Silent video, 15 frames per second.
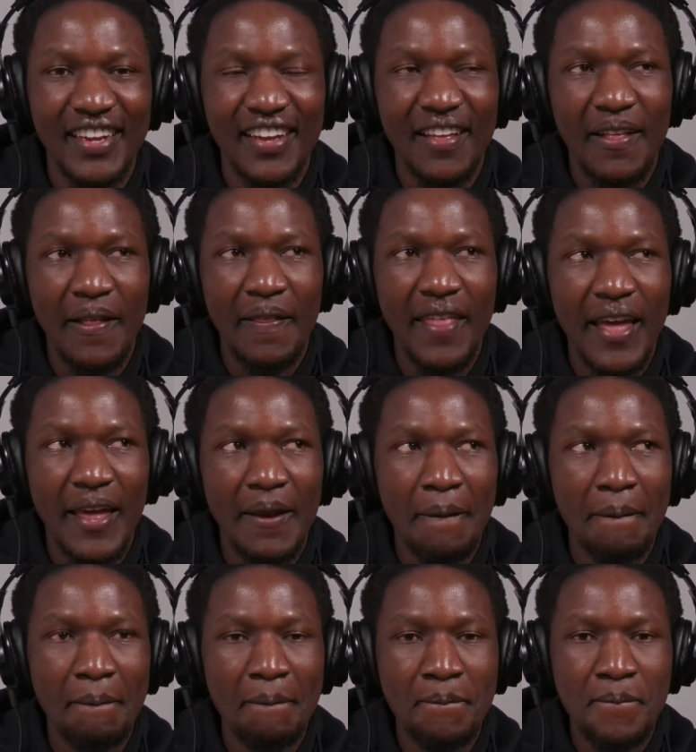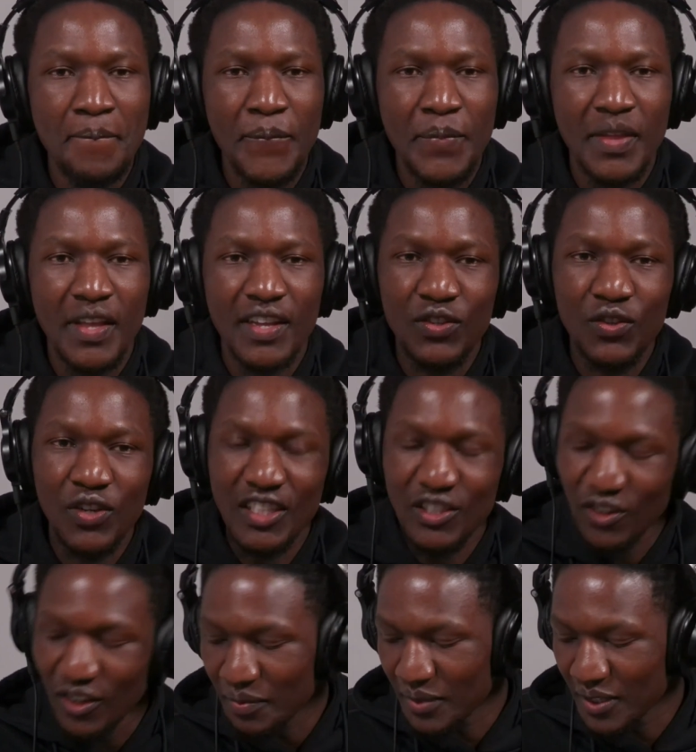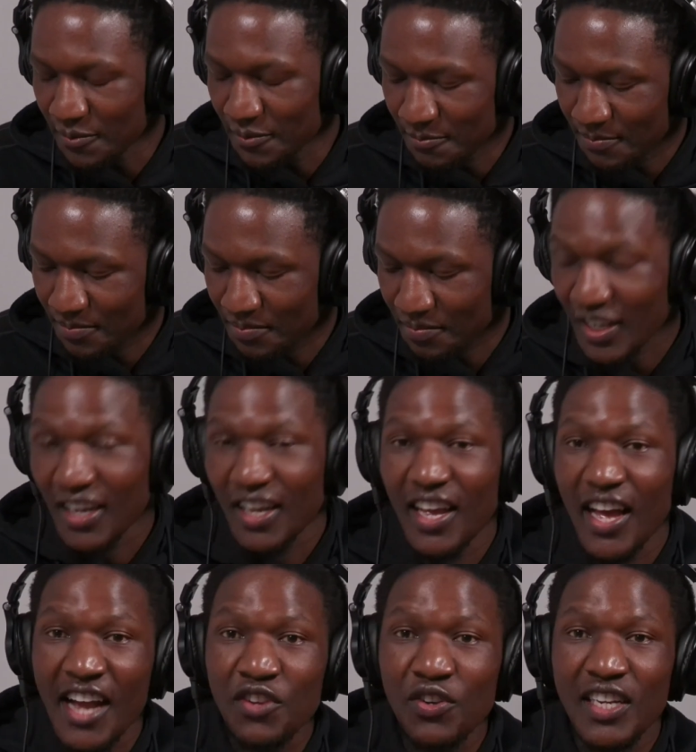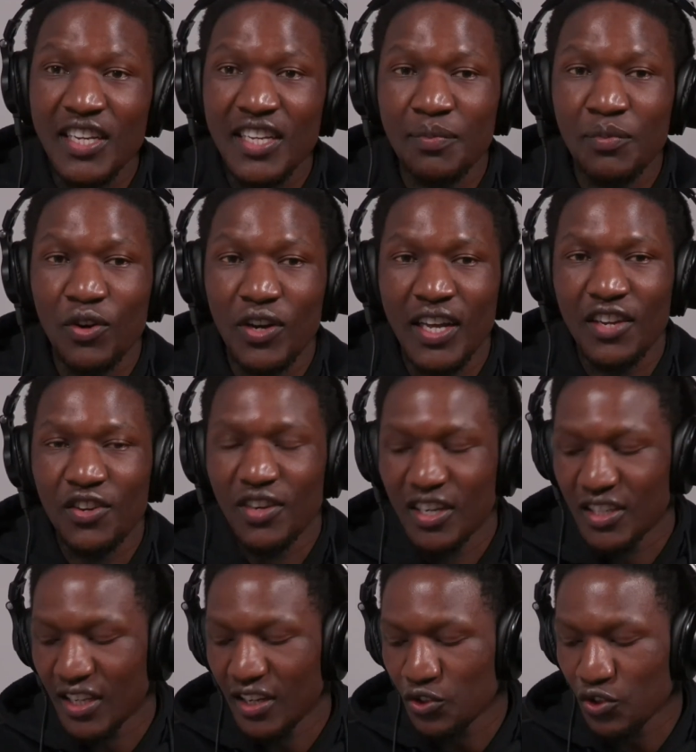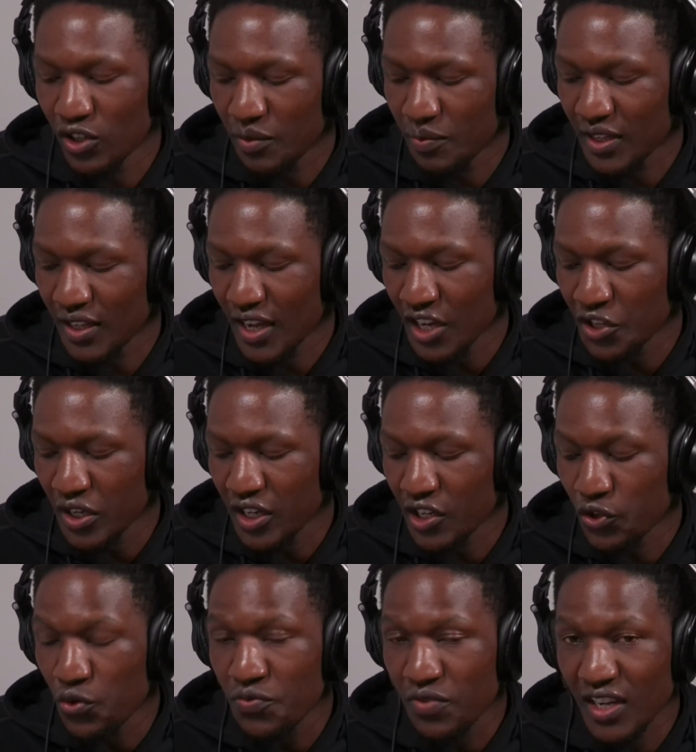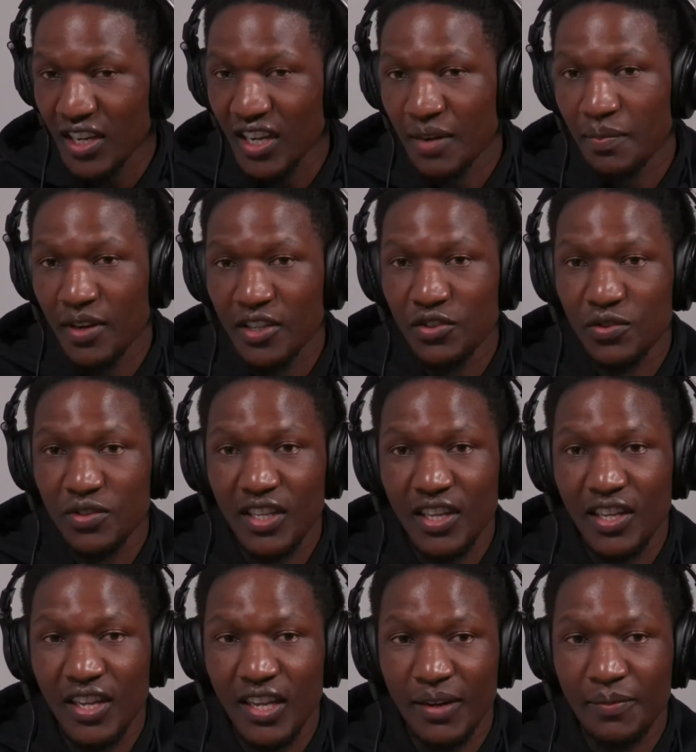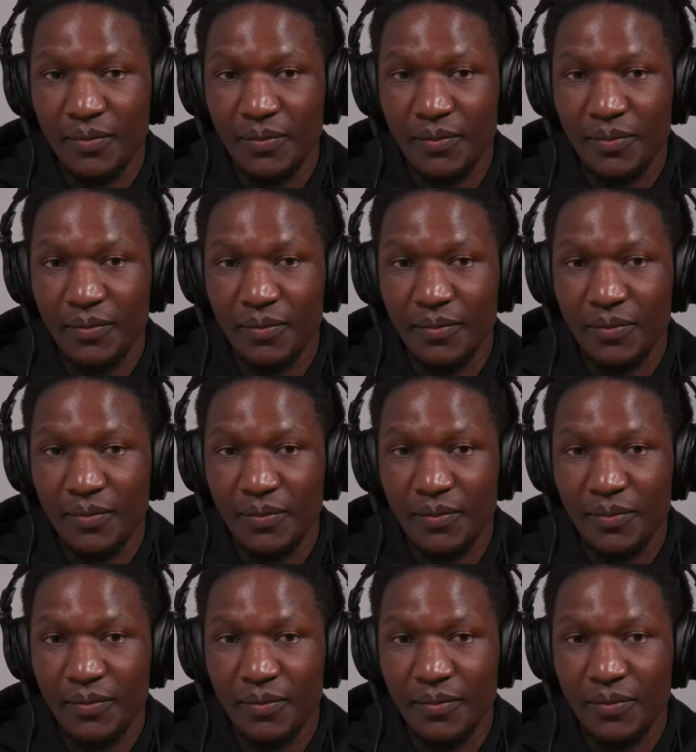And then, so he told me, actually came head on and told me, actually, you finding a place to stay here